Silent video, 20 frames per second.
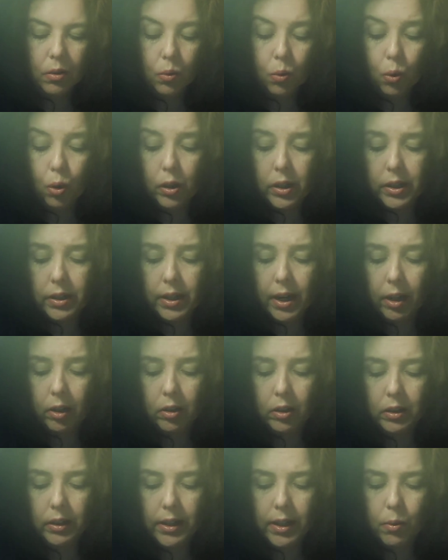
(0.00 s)

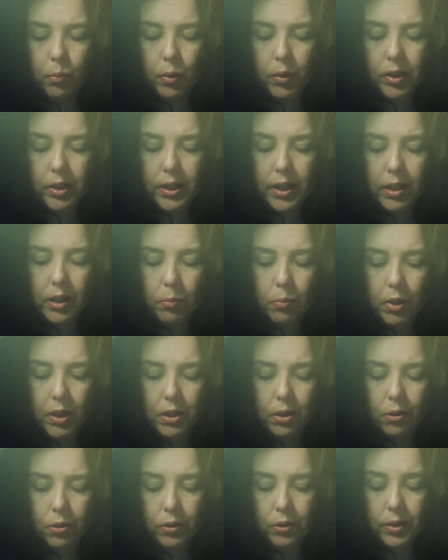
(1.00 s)
ordinarily with ten of
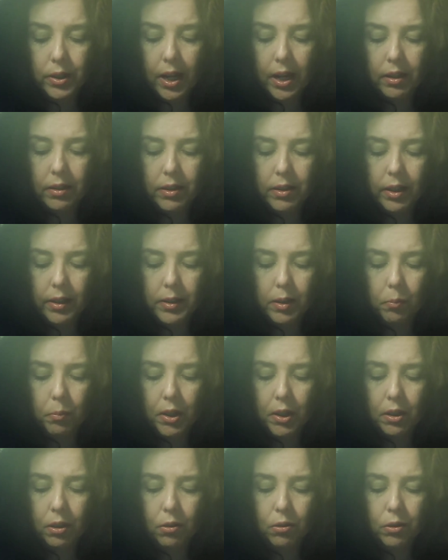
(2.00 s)
pentacles and six of
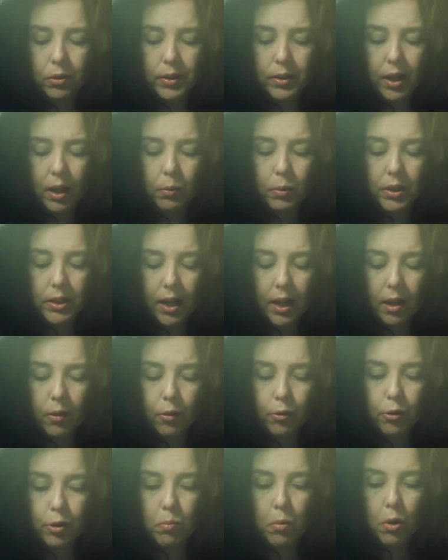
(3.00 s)
pentacles i would say
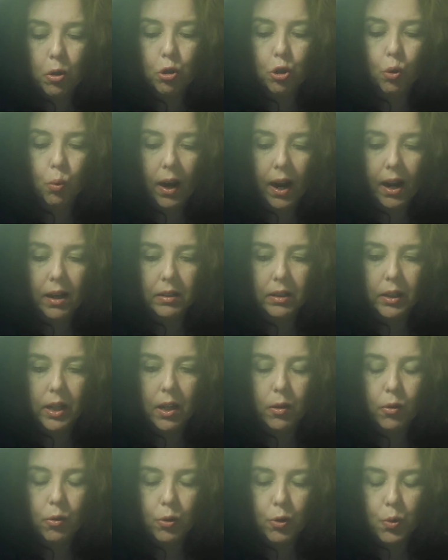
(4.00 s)
there's
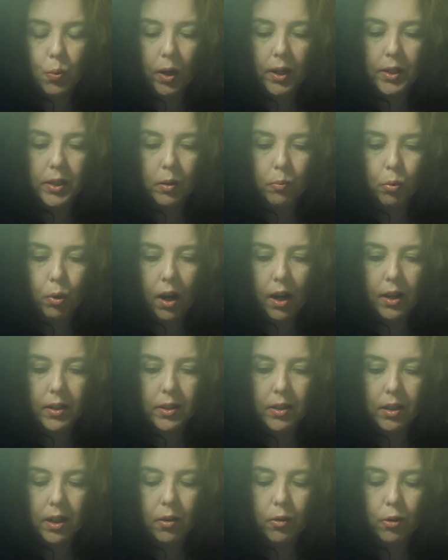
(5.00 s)
mutuality there's
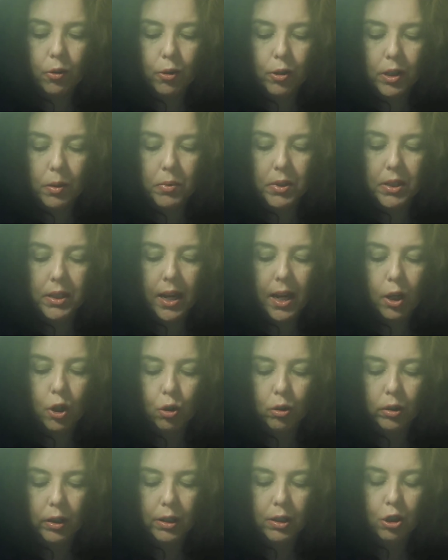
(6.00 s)
reciprocity there's
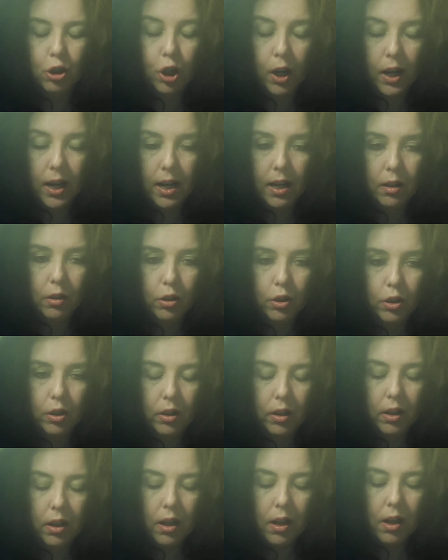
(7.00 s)
substantial exchange
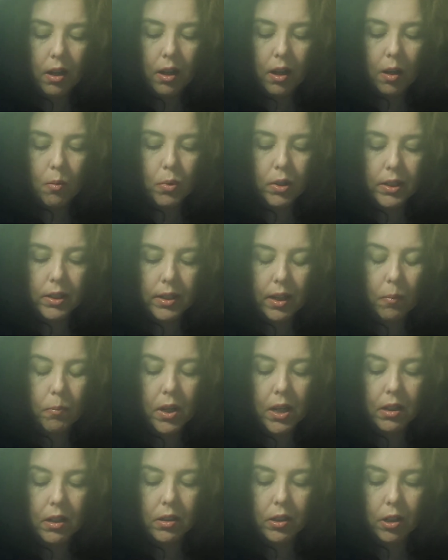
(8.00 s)
but
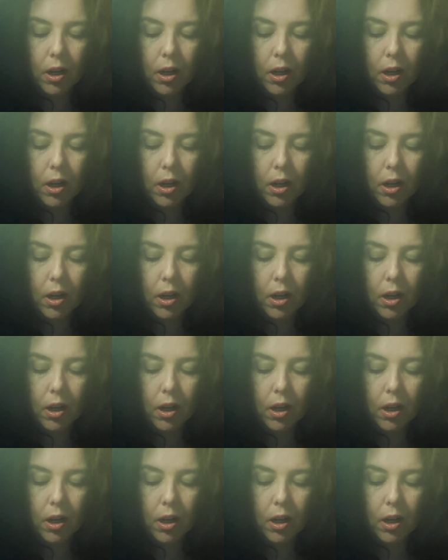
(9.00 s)
something is